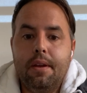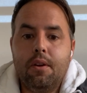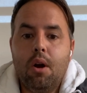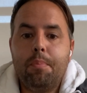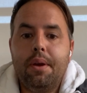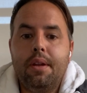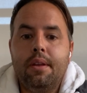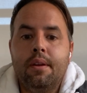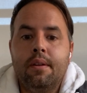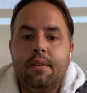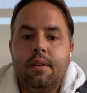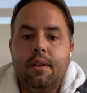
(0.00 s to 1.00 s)
In our
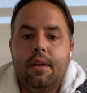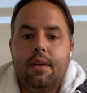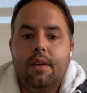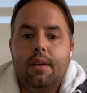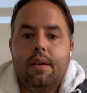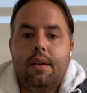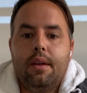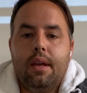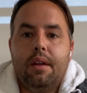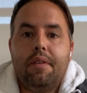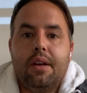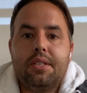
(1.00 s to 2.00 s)
opinion,
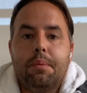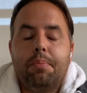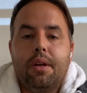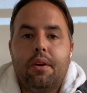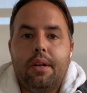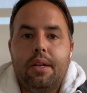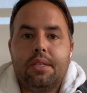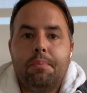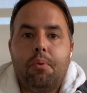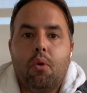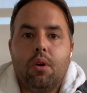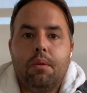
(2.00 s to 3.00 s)
investing in player day is
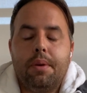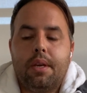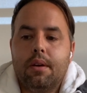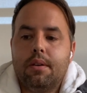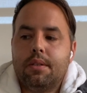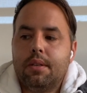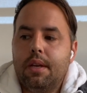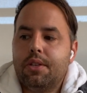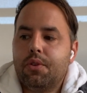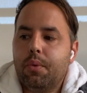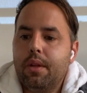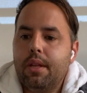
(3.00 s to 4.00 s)
important because
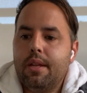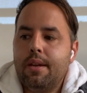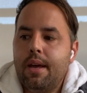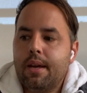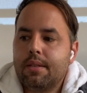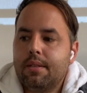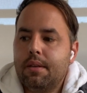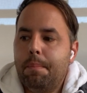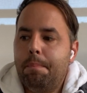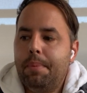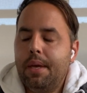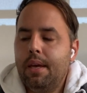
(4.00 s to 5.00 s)
it's really the
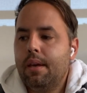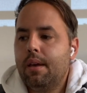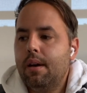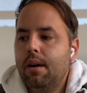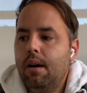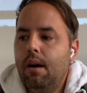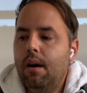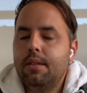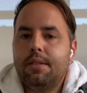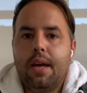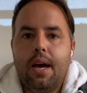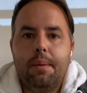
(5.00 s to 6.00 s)
next big
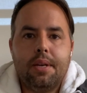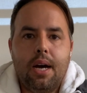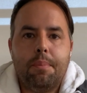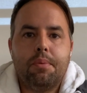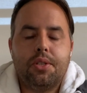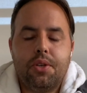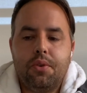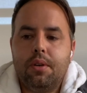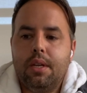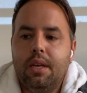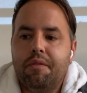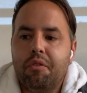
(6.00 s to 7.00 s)
untapped
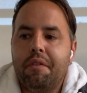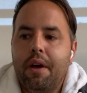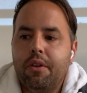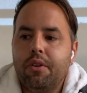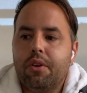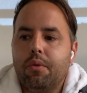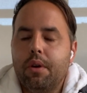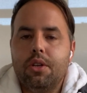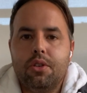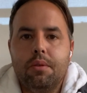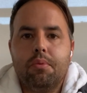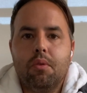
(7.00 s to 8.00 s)
opportunity for value
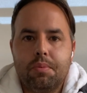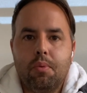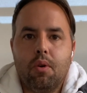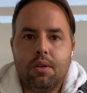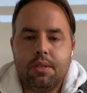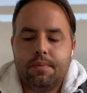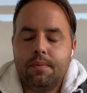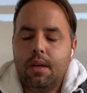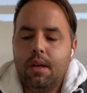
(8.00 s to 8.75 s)
creation in pro sports,